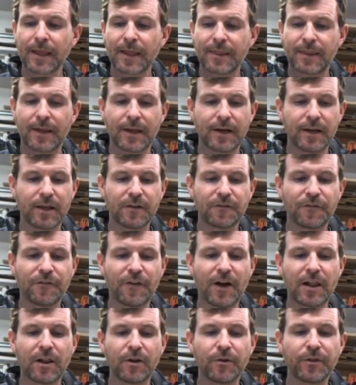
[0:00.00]
they didn't
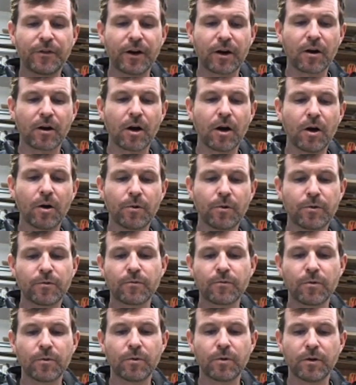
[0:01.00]
follow their own
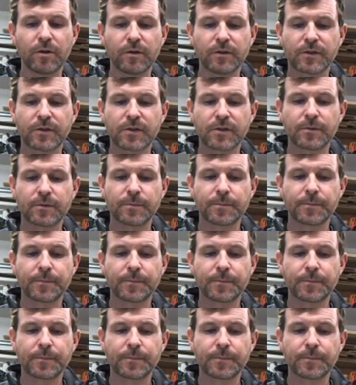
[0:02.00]
rules.